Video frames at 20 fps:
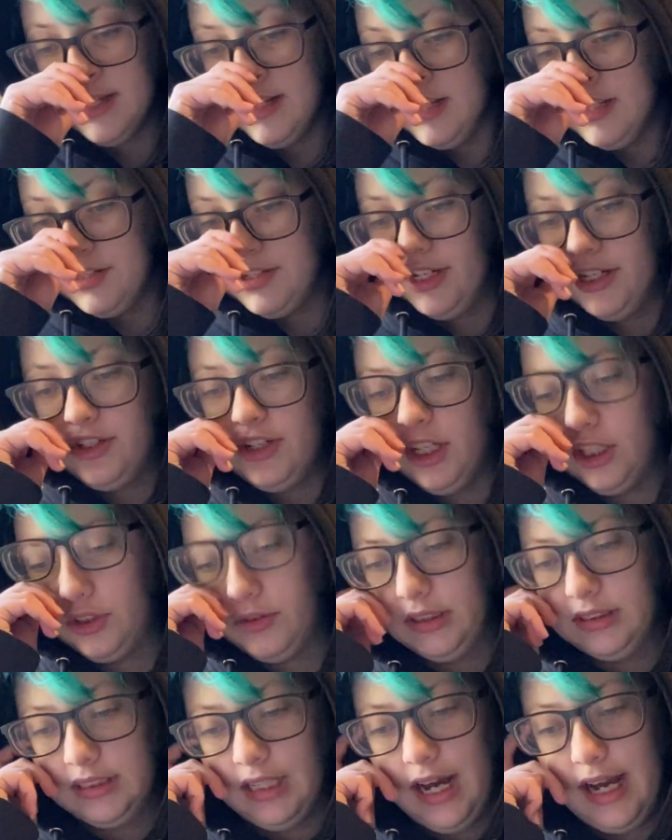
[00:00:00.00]
Shi
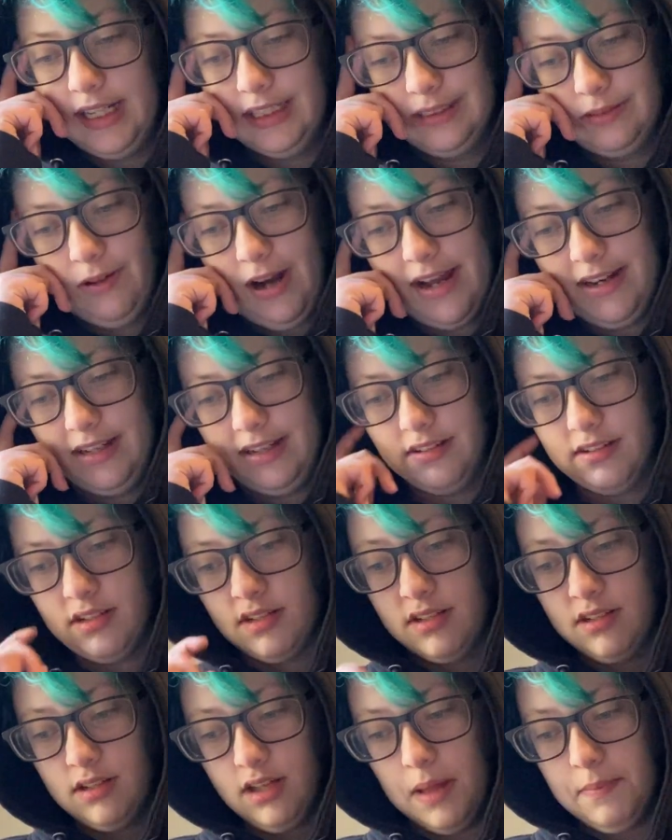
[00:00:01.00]
Qingxuan's eyes widened.
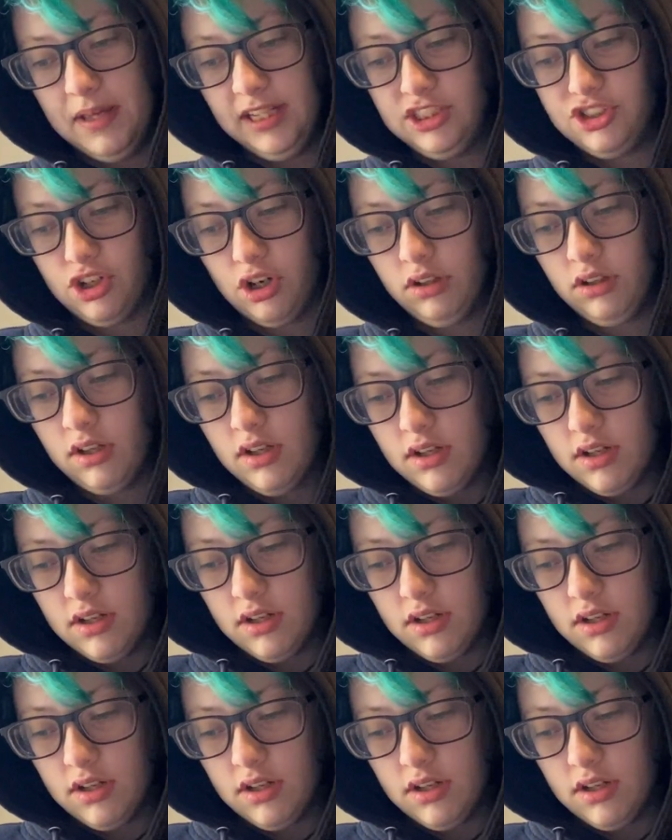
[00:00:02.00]
"Mingchong!